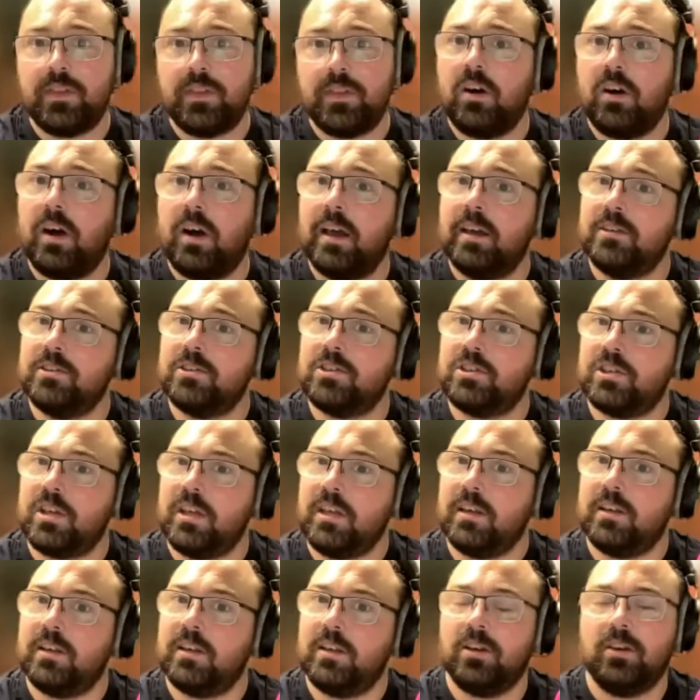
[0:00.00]
and the Iron
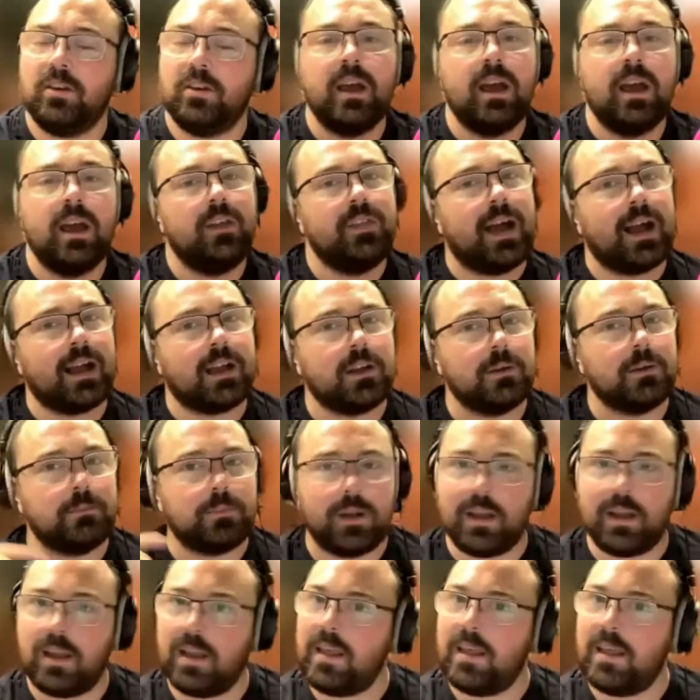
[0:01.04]
Sheik. That
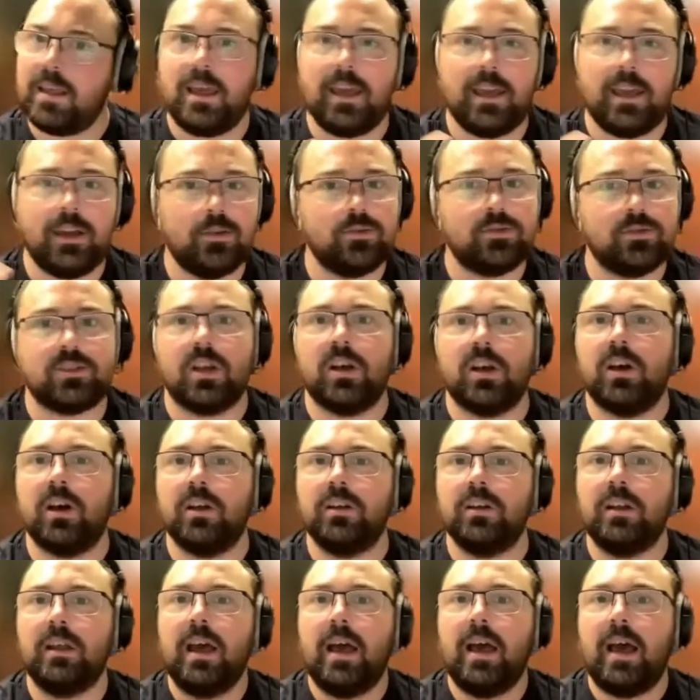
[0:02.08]
complete heel
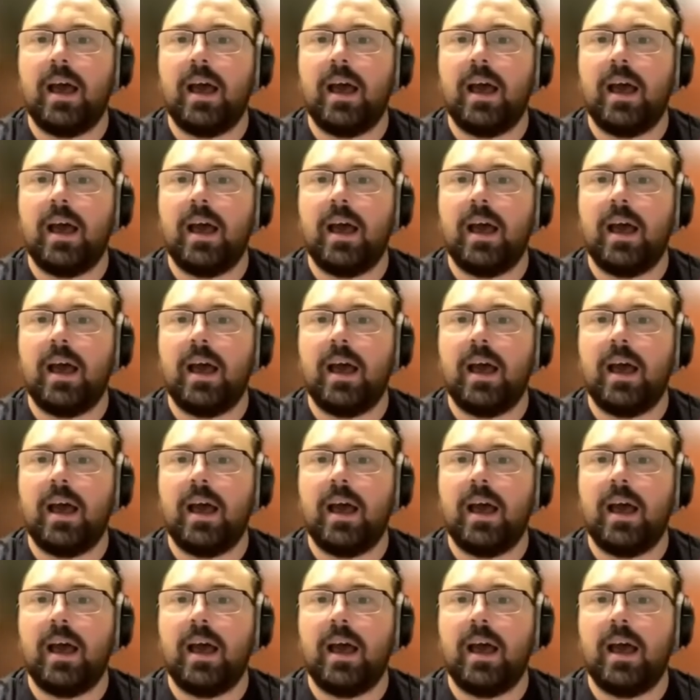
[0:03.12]
turn,